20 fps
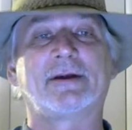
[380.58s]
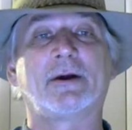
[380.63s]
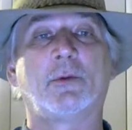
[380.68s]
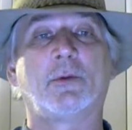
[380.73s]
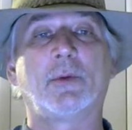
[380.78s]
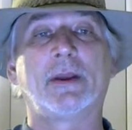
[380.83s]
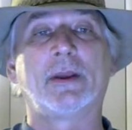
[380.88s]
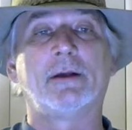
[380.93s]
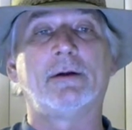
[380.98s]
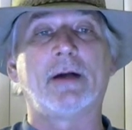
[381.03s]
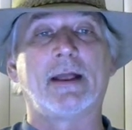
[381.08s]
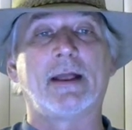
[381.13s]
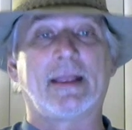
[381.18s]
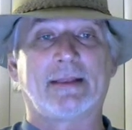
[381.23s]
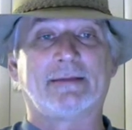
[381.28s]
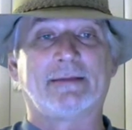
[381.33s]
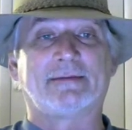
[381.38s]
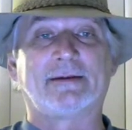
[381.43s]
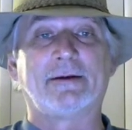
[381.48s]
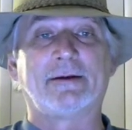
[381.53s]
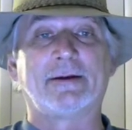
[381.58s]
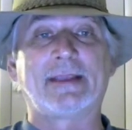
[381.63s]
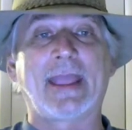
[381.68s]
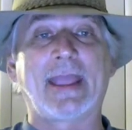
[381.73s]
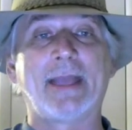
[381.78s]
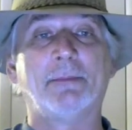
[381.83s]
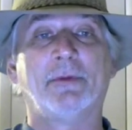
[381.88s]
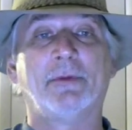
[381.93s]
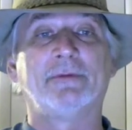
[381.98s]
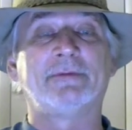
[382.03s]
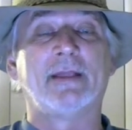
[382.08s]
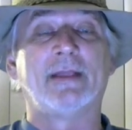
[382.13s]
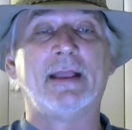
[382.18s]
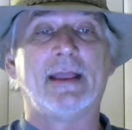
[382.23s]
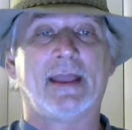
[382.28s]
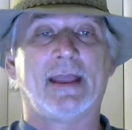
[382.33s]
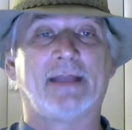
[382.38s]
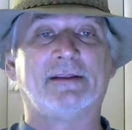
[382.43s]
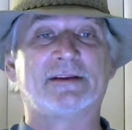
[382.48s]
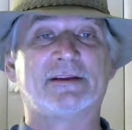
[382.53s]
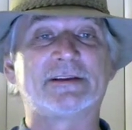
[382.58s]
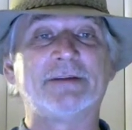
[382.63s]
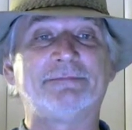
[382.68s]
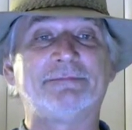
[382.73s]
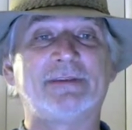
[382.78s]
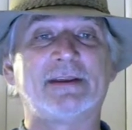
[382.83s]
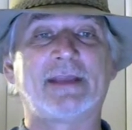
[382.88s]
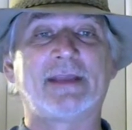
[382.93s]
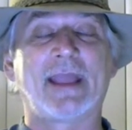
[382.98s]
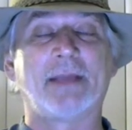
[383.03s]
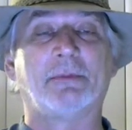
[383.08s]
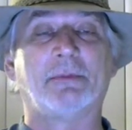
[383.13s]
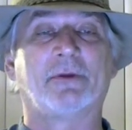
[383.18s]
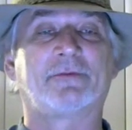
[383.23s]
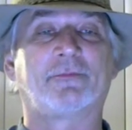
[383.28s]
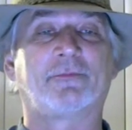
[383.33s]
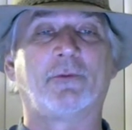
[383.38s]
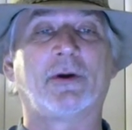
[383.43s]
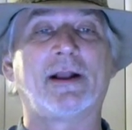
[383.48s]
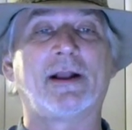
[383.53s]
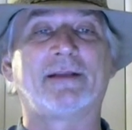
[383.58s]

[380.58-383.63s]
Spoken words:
wheel, steering cables, and the shifting cables for it.